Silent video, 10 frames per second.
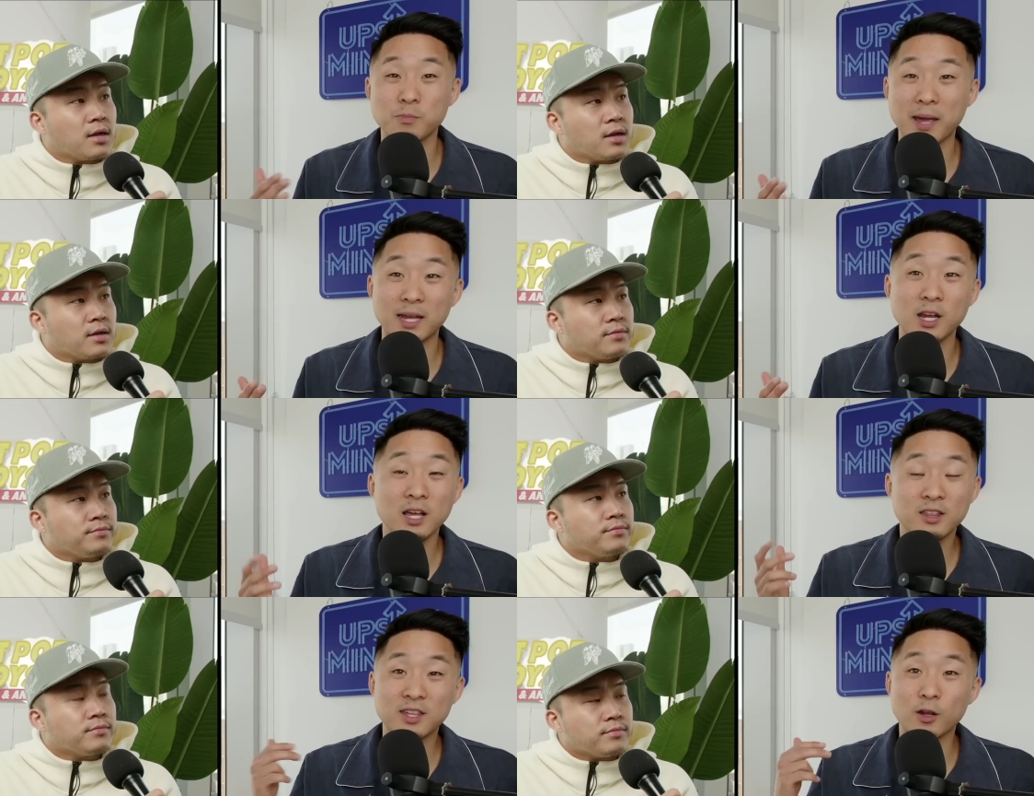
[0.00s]
Speaker 1: men
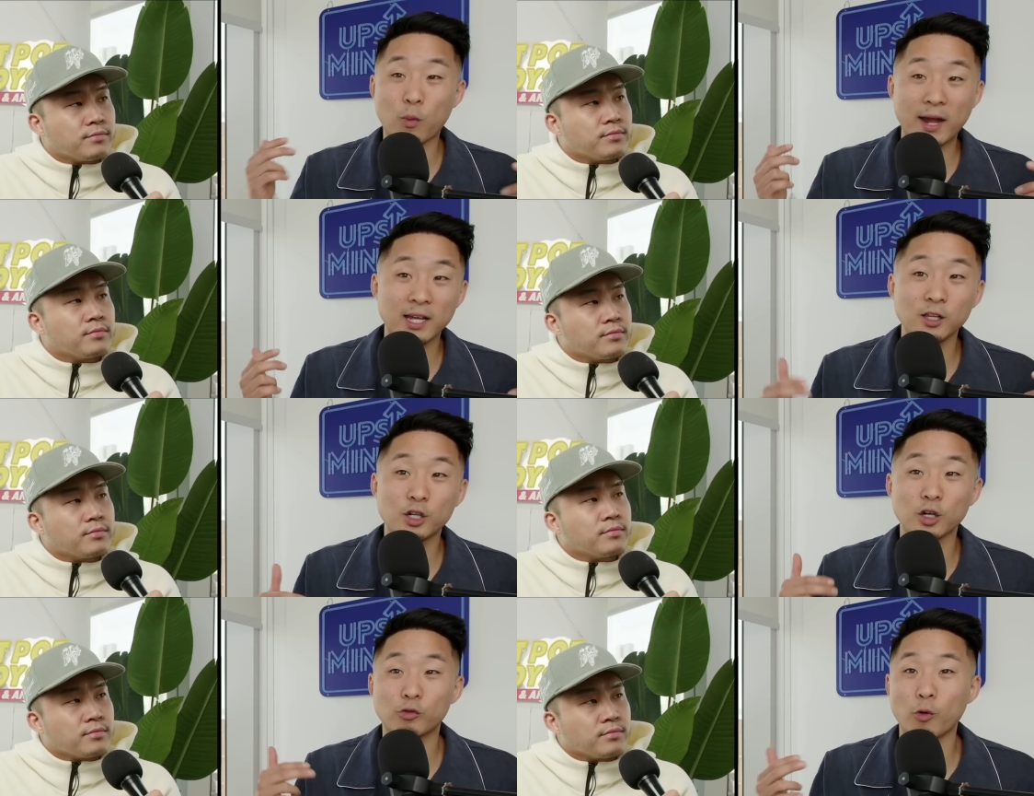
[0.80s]
theoretically could
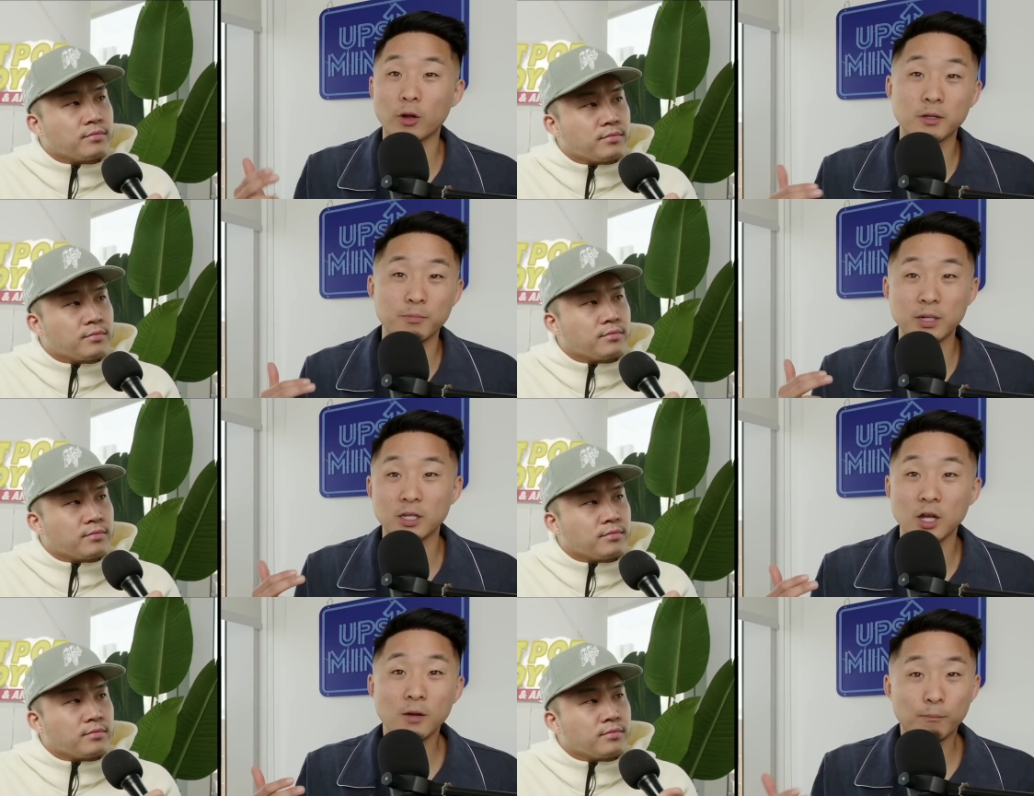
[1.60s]
have grown up to been
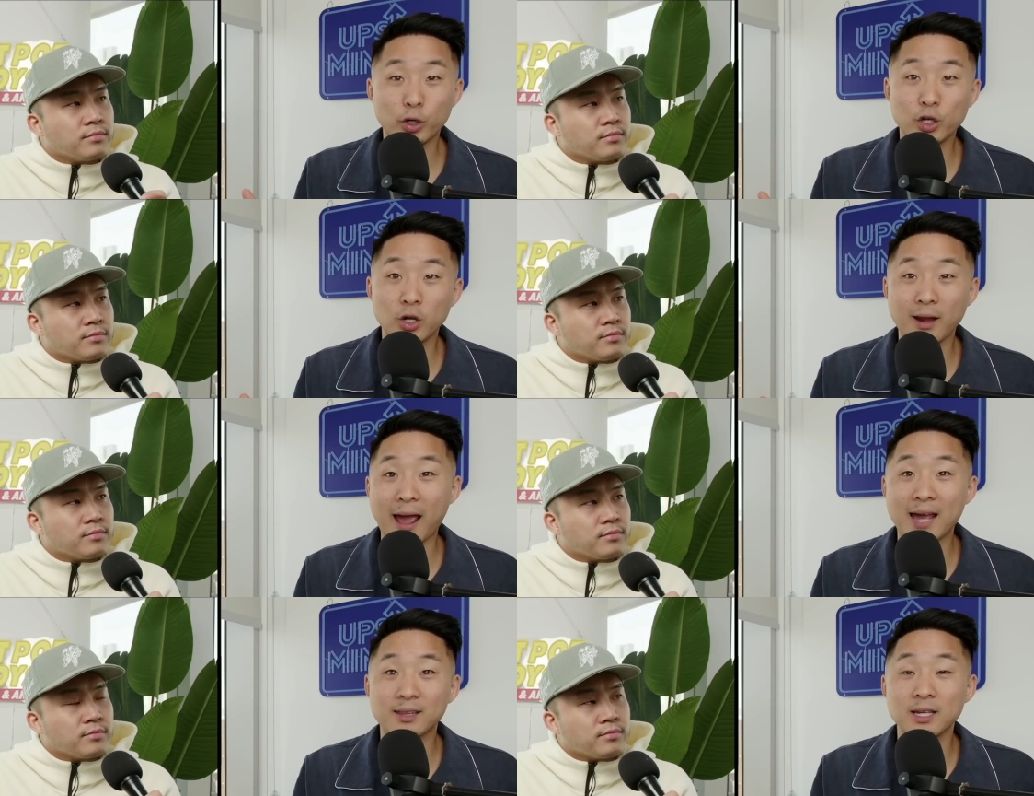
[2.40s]
pretty good
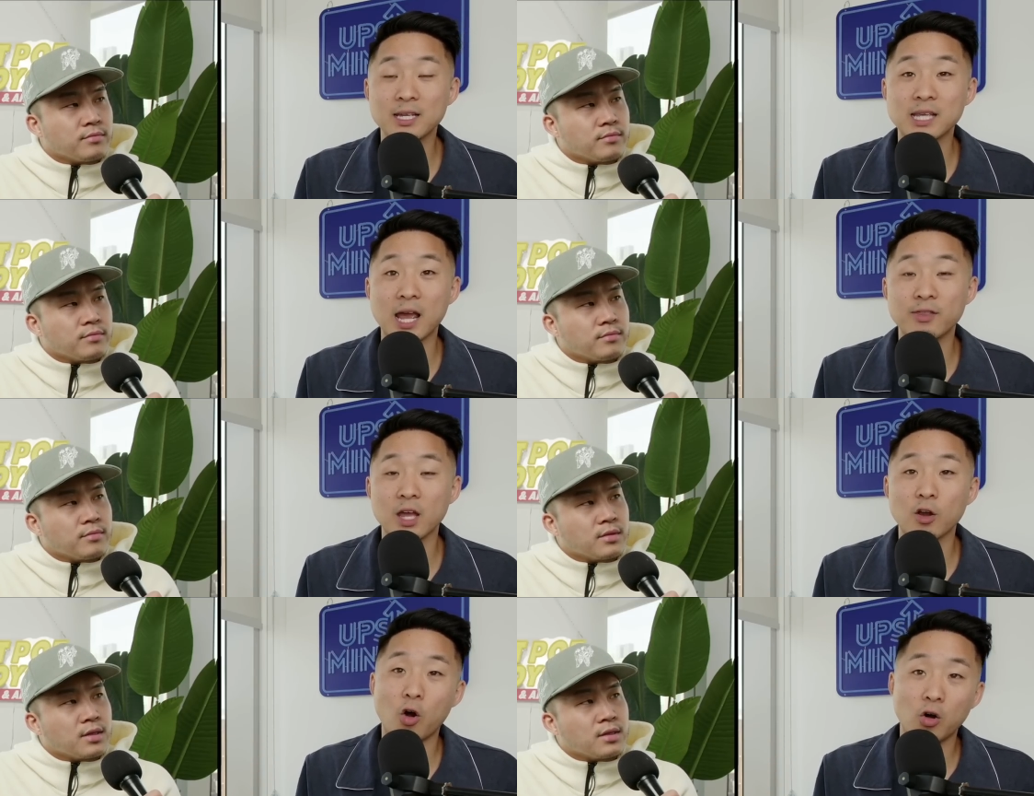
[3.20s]
athletes. And then
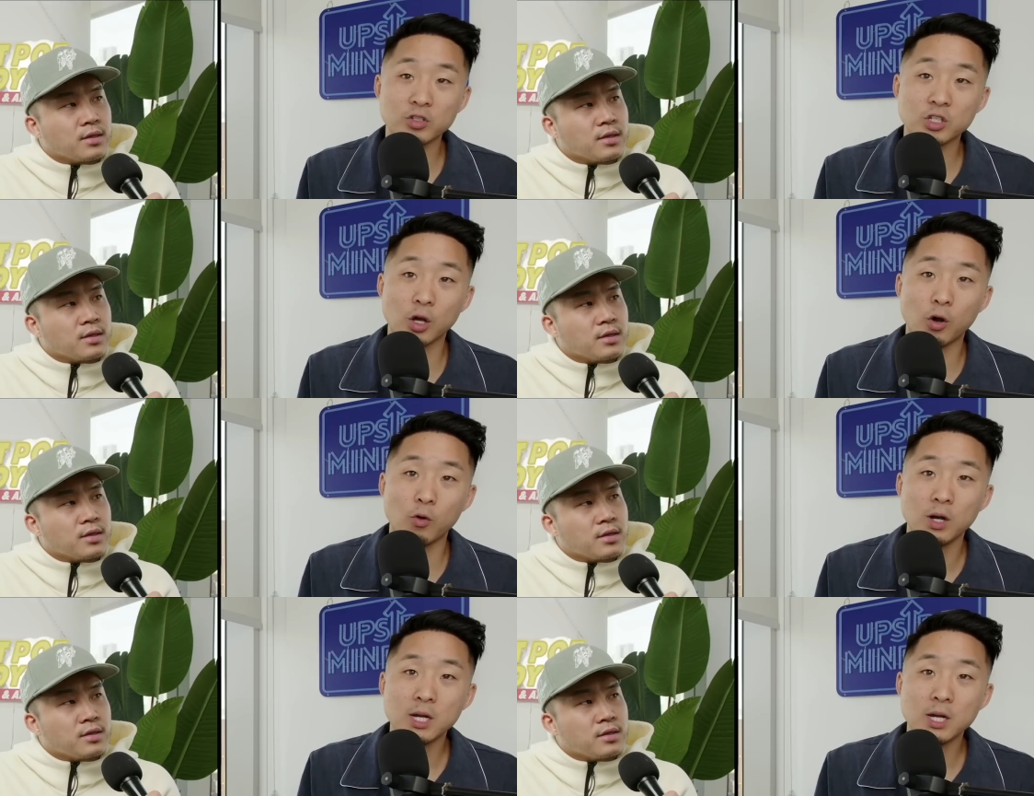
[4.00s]
also,